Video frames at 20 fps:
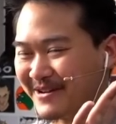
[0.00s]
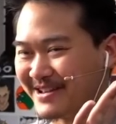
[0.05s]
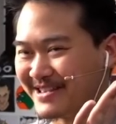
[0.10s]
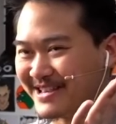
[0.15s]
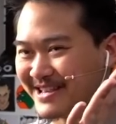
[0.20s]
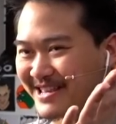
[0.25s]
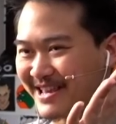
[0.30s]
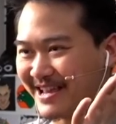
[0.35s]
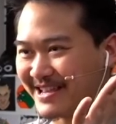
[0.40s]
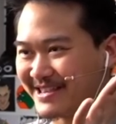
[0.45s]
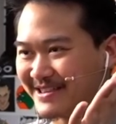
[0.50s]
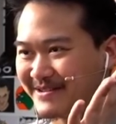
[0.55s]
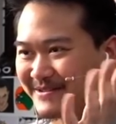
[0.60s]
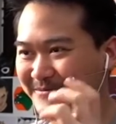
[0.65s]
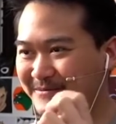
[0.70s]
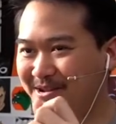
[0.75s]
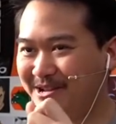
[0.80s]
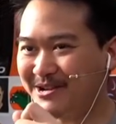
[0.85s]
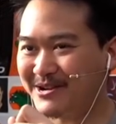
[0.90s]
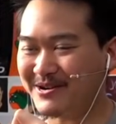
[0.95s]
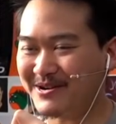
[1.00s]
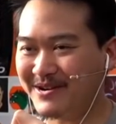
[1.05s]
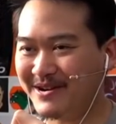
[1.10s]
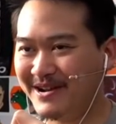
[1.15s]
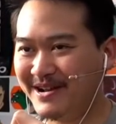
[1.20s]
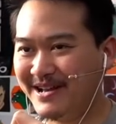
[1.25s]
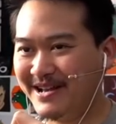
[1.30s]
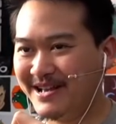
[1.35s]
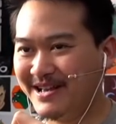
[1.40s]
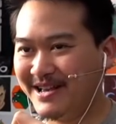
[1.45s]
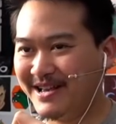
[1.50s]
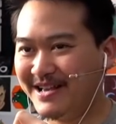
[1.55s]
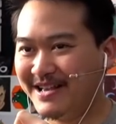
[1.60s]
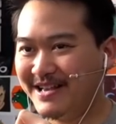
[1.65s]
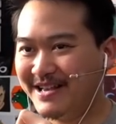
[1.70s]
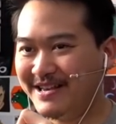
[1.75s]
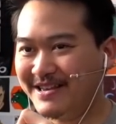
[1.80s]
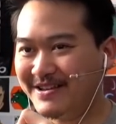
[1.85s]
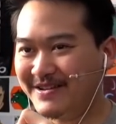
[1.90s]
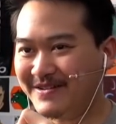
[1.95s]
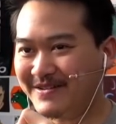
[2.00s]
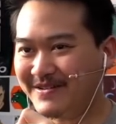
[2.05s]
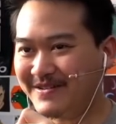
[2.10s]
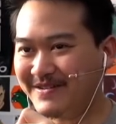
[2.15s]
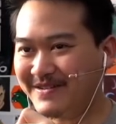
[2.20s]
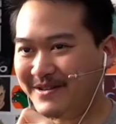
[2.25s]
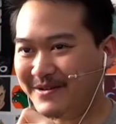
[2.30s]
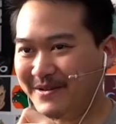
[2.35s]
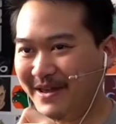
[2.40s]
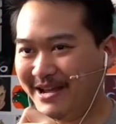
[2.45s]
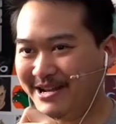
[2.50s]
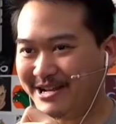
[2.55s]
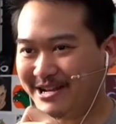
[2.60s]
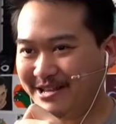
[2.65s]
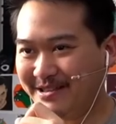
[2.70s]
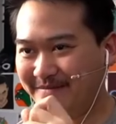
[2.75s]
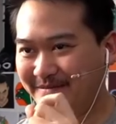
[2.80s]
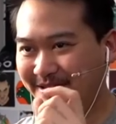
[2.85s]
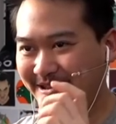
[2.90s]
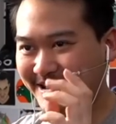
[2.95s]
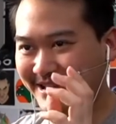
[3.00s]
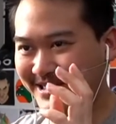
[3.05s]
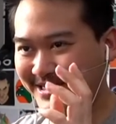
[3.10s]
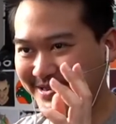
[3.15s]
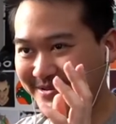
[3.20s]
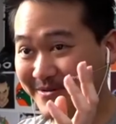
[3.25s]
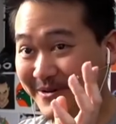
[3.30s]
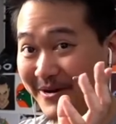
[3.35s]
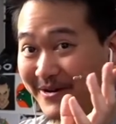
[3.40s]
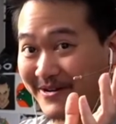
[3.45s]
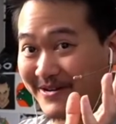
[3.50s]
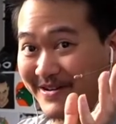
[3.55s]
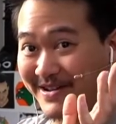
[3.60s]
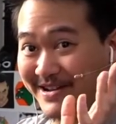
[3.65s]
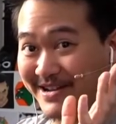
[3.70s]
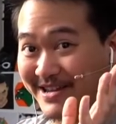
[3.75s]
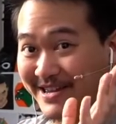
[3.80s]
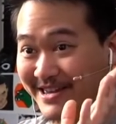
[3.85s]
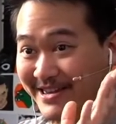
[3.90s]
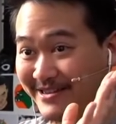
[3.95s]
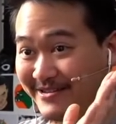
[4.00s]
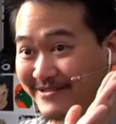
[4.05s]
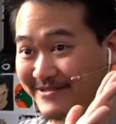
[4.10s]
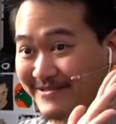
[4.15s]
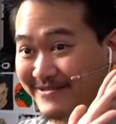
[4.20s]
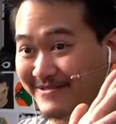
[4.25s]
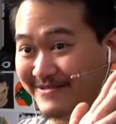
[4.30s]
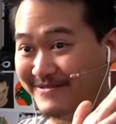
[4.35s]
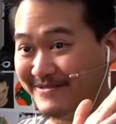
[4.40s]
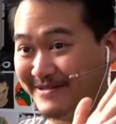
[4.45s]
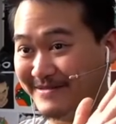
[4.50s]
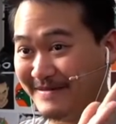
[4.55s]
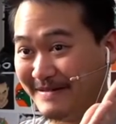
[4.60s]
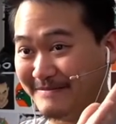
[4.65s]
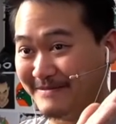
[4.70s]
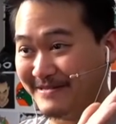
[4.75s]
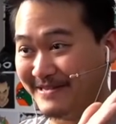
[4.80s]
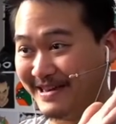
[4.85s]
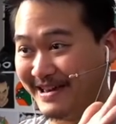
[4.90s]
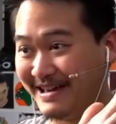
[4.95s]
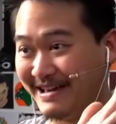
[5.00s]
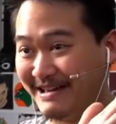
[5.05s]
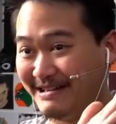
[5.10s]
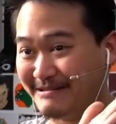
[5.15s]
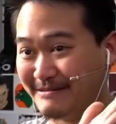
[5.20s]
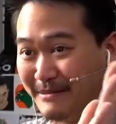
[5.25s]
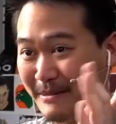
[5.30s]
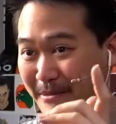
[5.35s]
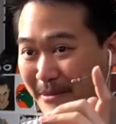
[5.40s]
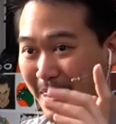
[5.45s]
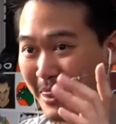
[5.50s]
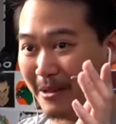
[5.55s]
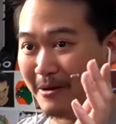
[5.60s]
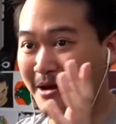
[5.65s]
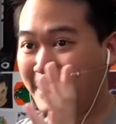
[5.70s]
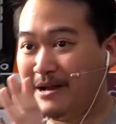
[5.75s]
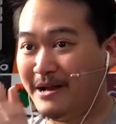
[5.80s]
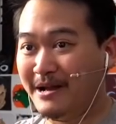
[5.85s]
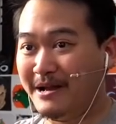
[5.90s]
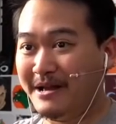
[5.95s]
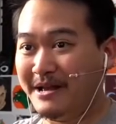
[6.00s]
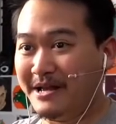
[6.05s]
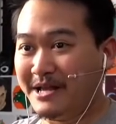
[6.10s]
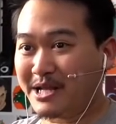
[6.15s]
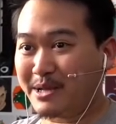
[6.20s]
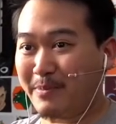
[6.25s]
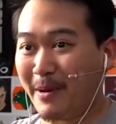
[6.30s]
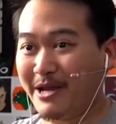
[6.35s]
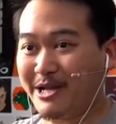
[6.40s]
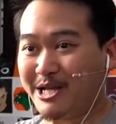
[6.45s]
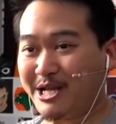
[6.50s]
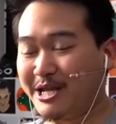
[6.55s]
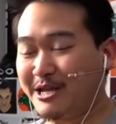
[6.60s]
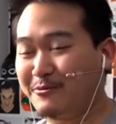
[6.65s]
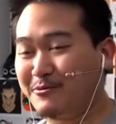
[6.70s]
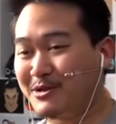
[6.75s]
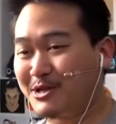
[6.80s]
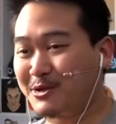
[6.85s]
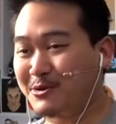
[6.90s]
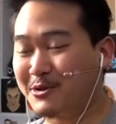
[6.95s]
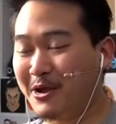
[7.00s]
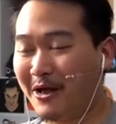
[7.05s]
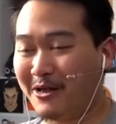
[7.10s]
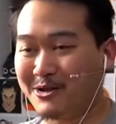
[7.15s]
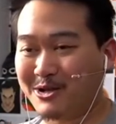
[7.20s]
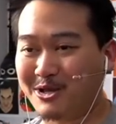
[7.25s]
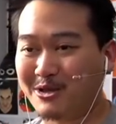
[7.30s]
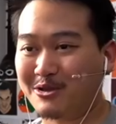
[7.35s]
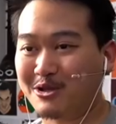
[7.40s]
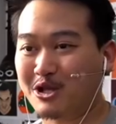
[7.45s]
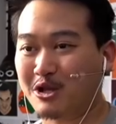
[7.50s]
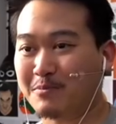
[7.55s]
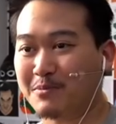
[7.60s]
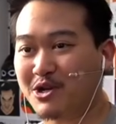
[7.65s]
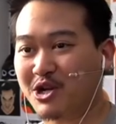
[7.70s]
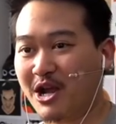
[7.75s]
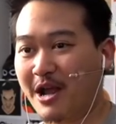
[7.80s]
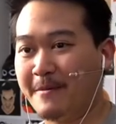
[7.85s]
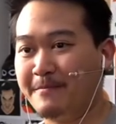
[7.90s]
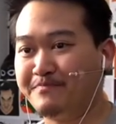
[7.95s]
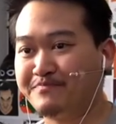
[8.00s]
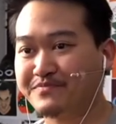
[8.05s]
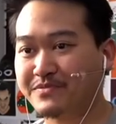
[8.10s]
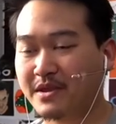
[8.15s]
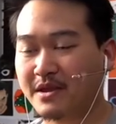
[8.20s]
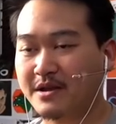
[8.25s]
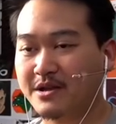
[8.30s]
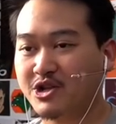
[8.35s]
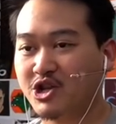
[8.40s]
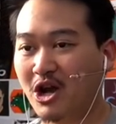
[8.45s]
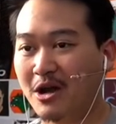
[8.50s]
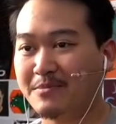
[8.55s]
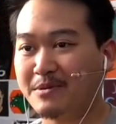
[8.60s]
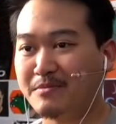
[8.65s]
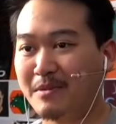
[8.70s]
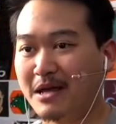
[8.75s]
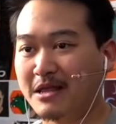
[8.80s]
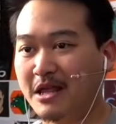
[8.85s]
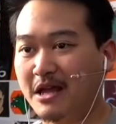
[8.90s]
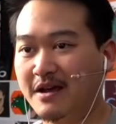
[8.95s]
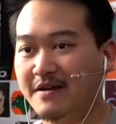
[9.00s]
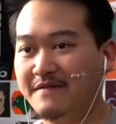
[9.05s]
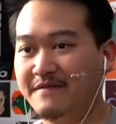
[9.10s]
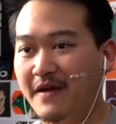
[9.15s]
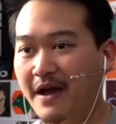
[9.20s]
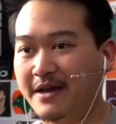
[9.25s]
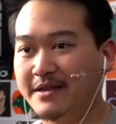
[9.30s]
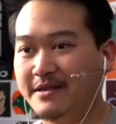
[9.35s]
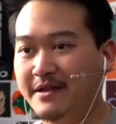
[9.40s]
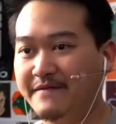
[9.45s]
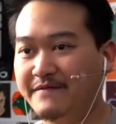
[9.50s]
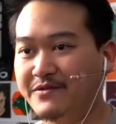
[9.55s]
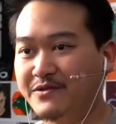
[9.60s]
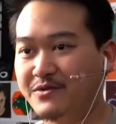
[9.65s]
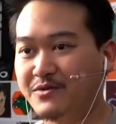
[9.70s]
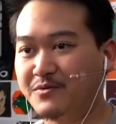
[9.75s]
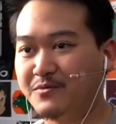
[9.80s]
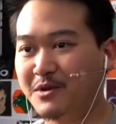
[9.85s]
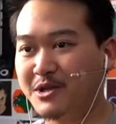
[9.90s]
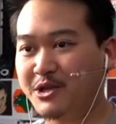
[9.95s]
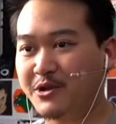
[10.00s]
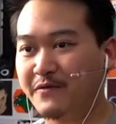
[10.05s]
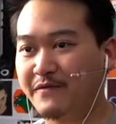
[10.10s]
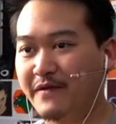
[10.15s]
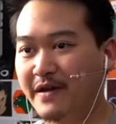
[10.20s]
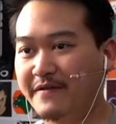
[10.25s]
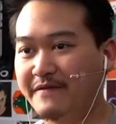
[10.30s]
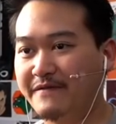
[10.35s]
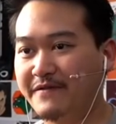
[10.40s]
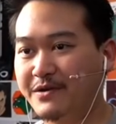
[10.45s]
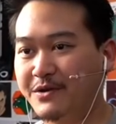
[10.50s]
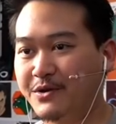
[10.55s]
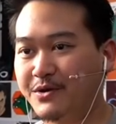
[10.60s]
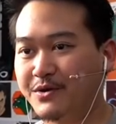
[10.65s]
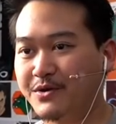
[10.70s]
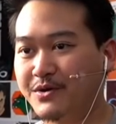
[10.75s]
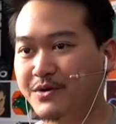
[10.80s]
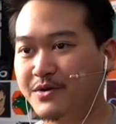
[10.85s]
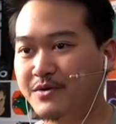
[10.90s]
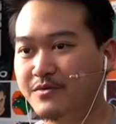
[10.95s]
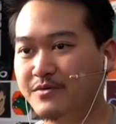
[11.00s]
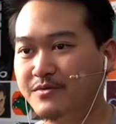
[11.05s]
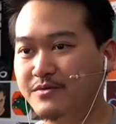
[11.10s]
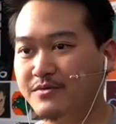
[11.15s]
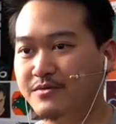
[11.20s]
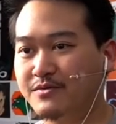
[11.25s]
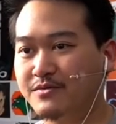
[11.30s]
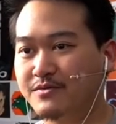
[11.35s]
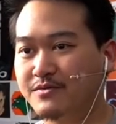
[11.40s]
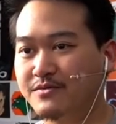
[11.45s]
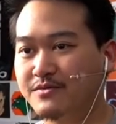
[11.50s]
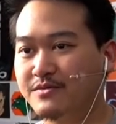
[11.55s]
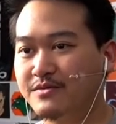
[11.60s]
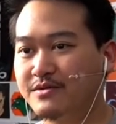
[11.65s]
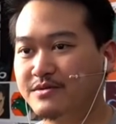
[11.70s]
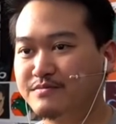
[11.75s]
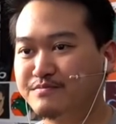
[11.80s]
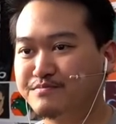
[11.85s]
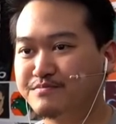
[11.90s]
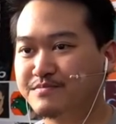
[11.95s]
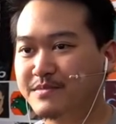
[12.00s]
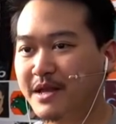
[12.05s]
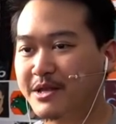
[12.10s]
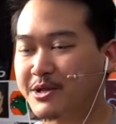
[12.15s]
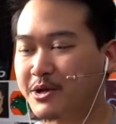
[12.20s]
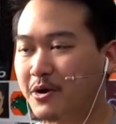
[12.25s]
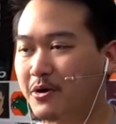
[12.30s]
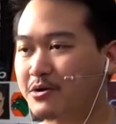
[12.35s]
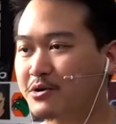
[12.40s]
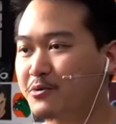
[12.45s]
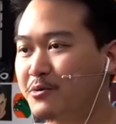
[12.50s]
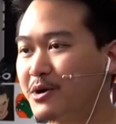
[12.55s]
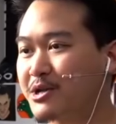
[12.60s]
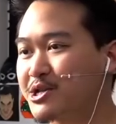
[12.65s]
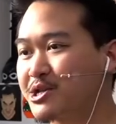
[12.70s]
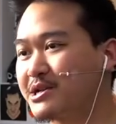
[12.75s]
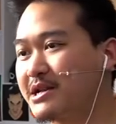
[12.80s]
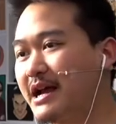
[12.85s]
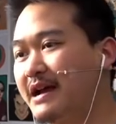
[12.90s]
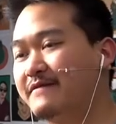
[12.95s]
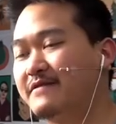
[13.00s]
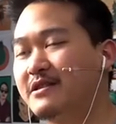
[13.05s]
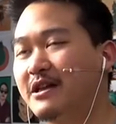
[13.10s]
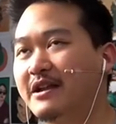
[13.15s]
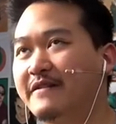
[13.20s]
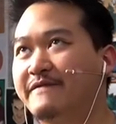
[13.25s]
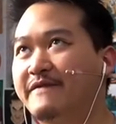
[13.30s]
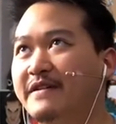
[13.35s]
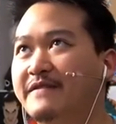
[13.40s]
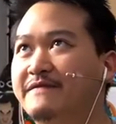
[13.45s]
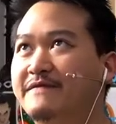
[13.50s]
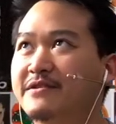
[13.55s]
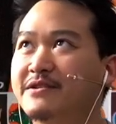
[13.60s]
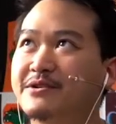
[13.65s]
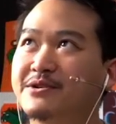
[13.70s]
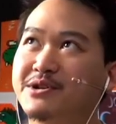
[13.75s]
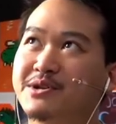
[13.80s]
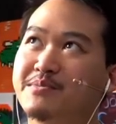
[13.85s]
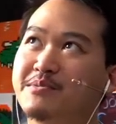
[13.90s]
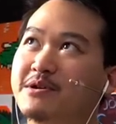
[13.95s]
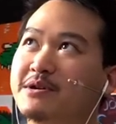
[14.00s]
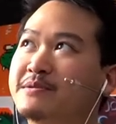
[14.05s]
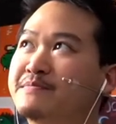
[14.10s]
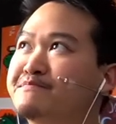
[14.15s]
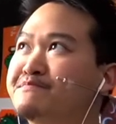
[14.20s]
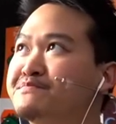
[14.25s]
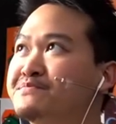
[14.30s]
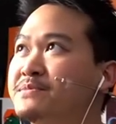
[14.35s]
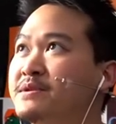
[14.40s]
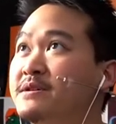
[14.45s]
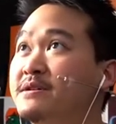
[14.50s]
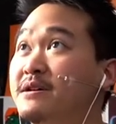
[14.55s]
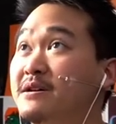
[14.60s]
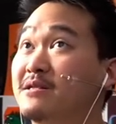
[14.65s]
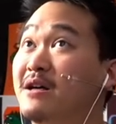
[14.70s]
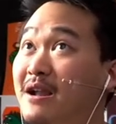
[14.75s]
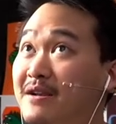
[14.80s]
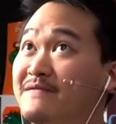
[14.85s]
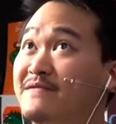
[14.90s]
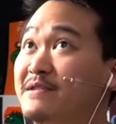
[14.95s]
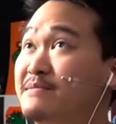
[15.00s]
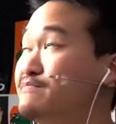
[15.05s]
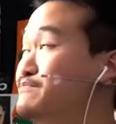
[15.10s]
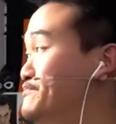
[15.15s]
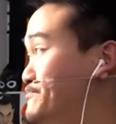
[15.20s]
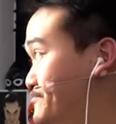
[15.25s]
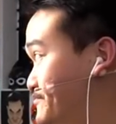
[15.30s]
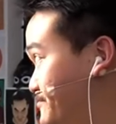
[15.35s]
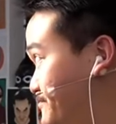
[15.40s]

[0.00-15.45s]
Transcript: decide to read your donations because you are in a queue. Remember that. Spacey with $2 through the super chat. Jobby, my love, I love you. What's your fave figure? Ooh, that's a hard question. I have a lot of fave figures, but a lot of them